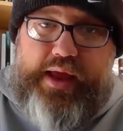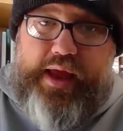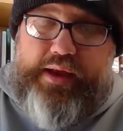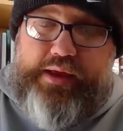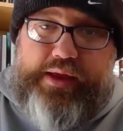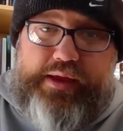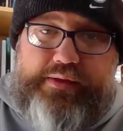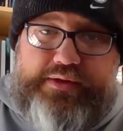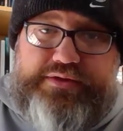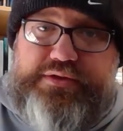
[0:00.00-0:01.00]
again,
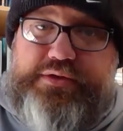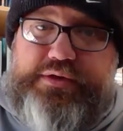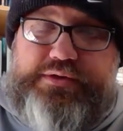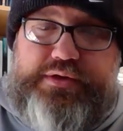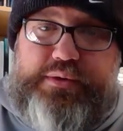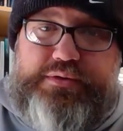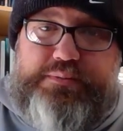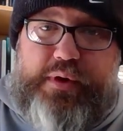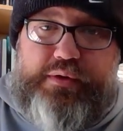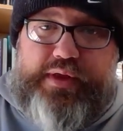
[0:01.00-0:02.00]
these dudes
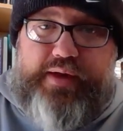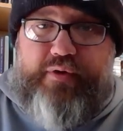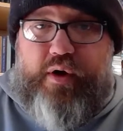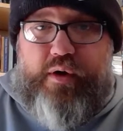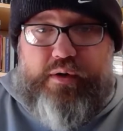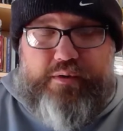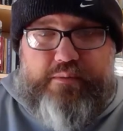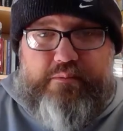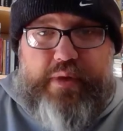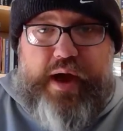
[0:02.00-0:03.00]
both have hard
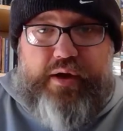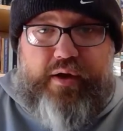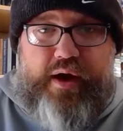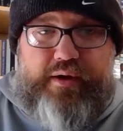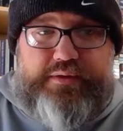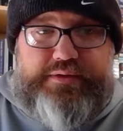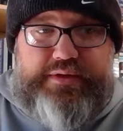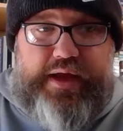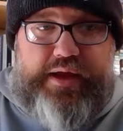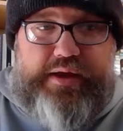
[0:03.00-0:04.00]
backgrounds,
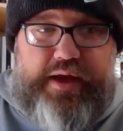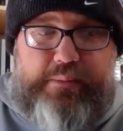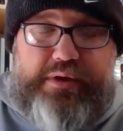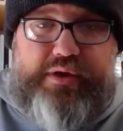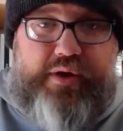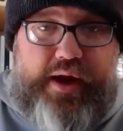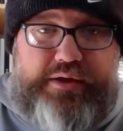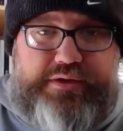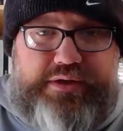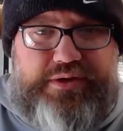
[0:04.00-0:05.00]
and but they're
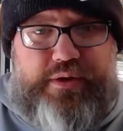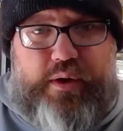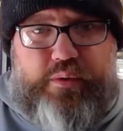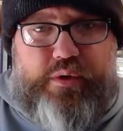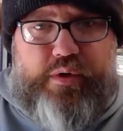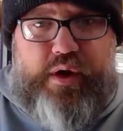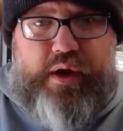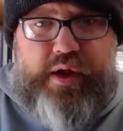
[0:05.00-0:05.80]
aging, they're older.